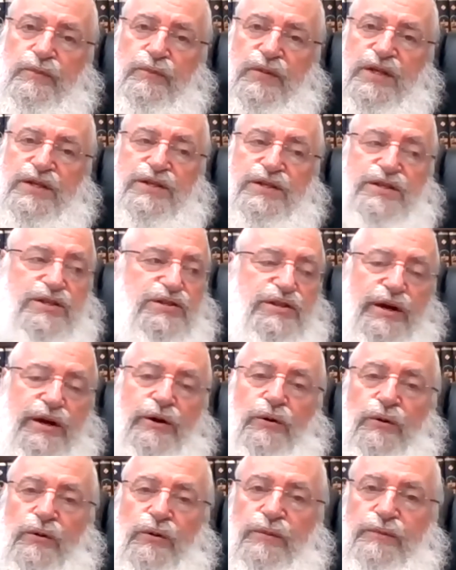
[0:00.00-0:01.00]
this is
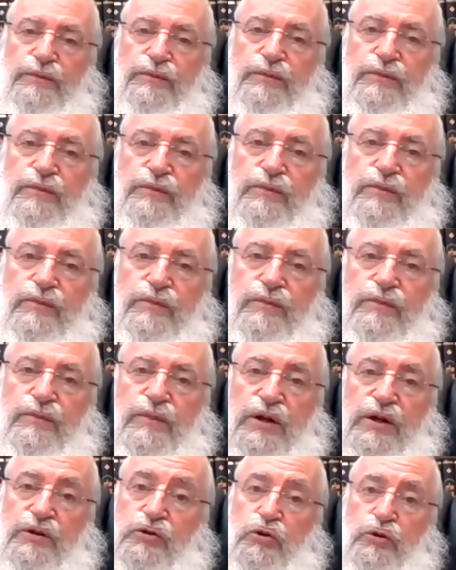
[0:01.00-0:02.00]
their
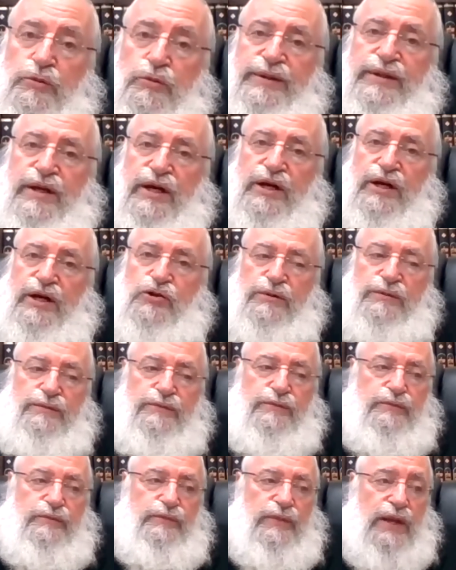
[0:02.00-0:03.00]
interpretation.
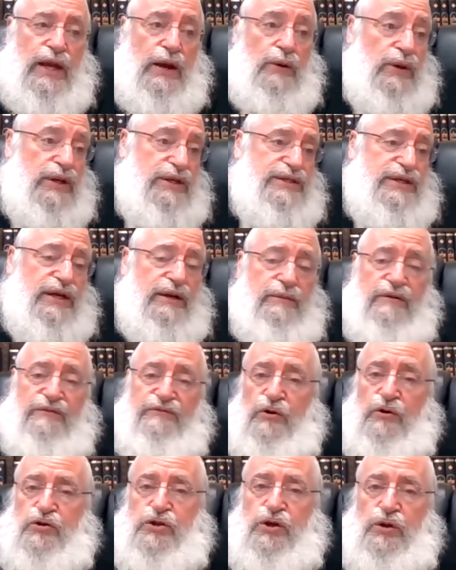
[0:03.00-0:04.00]
And when I say
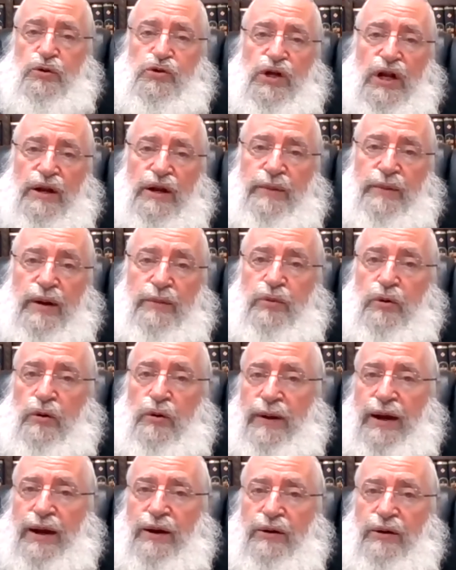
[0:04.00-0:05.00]
Meforshim Yerushalmi, I
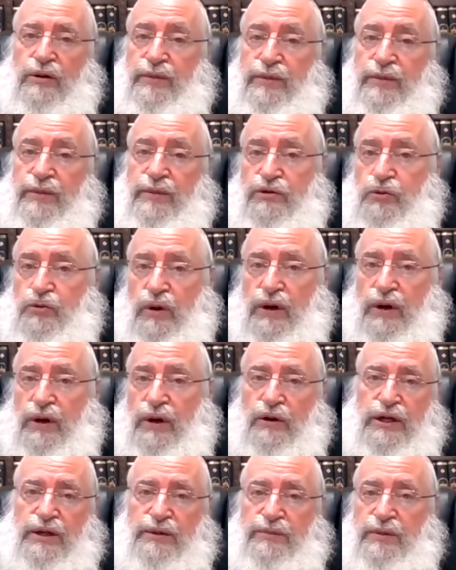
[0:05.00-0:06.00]
primarily mean the two
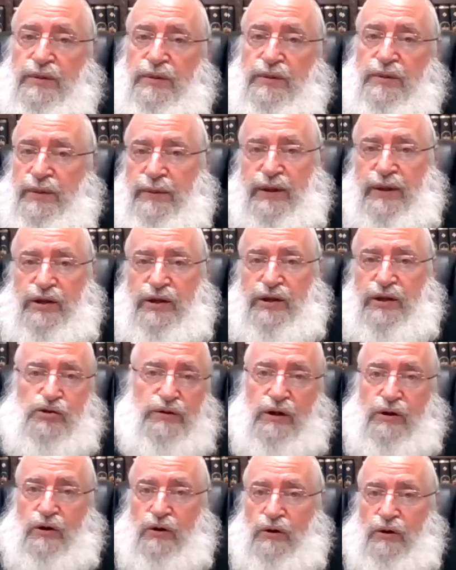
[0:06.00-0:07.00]
achronim, the Pnei Moshe
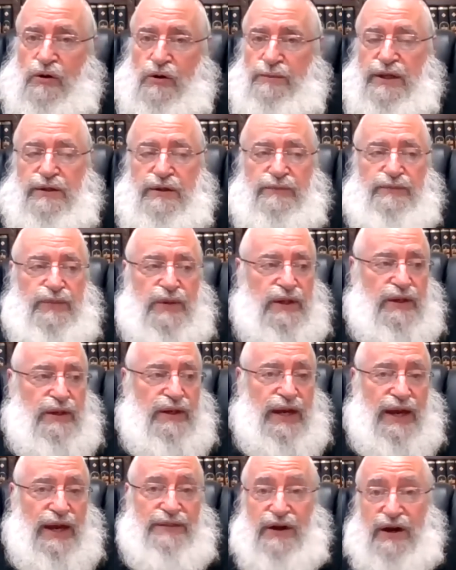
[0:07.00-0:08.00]
and the Kormeda
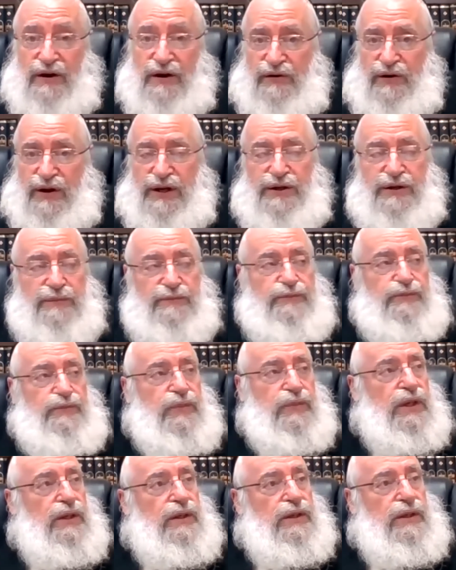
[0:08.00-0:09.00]
and the Charedim,
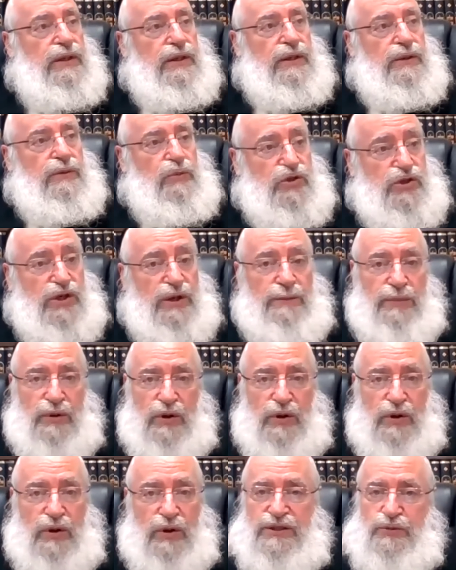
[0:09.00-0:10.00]
which on
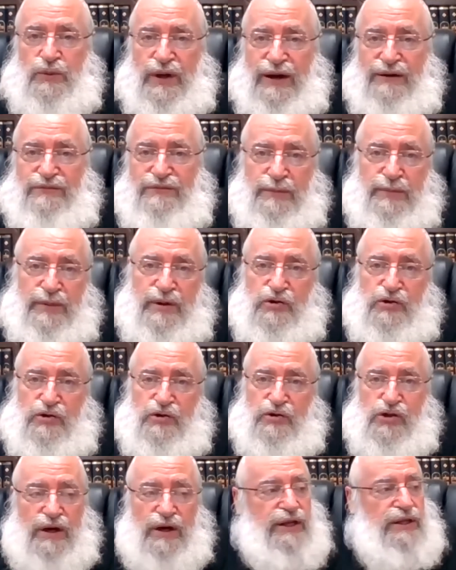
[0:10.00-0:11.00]
brachas we have the Peresh
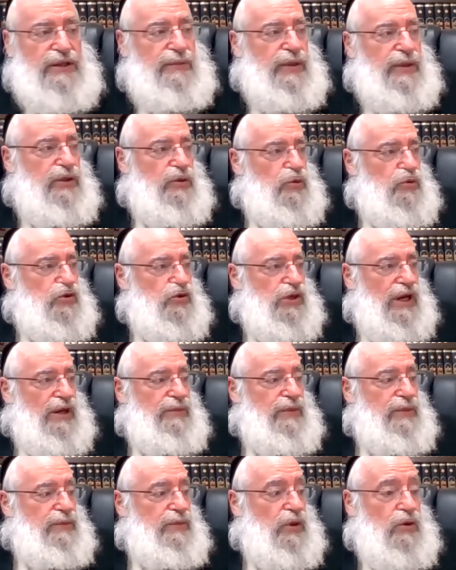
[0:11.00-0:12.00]
Charedim and
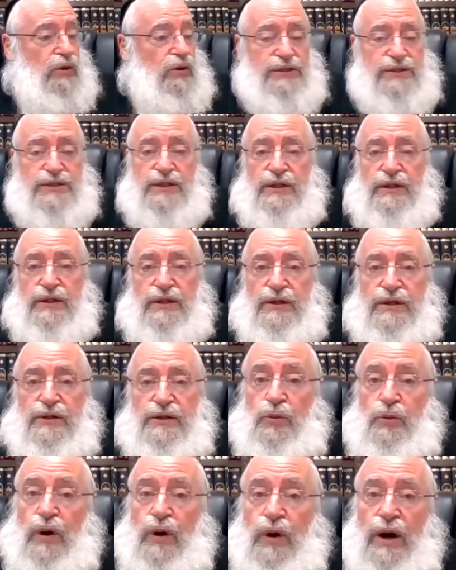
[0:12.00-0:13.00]
Yerushalmi, because
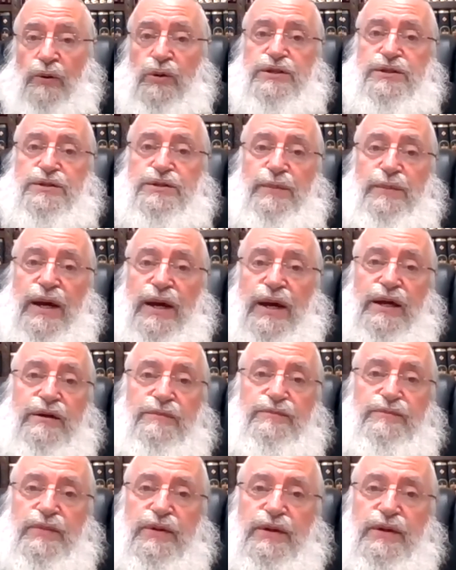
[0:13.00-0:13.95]
to our dismay,